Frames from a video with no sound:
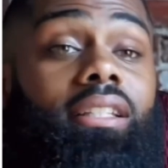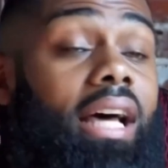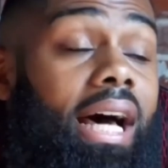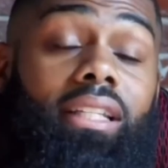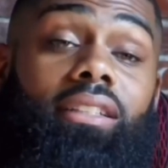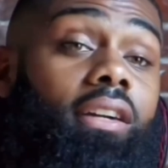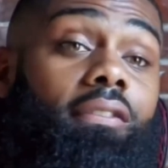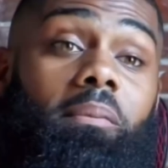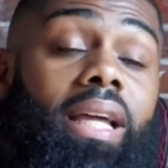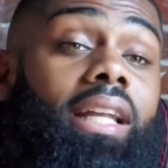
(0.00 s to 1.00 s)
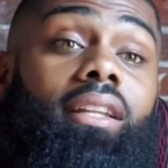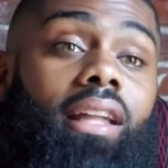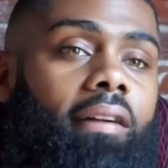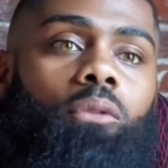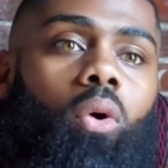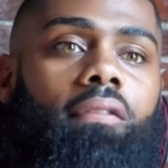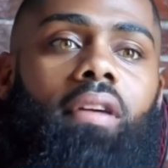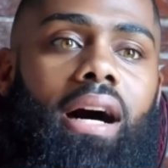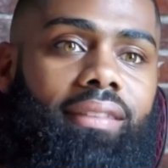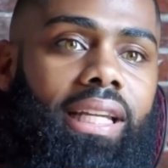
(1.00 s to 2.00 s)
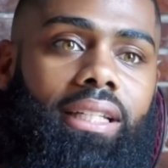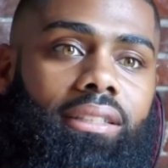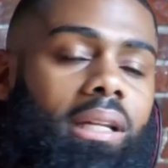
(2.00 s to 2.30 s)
I didn't hear from Dana in like 4 or 5 days.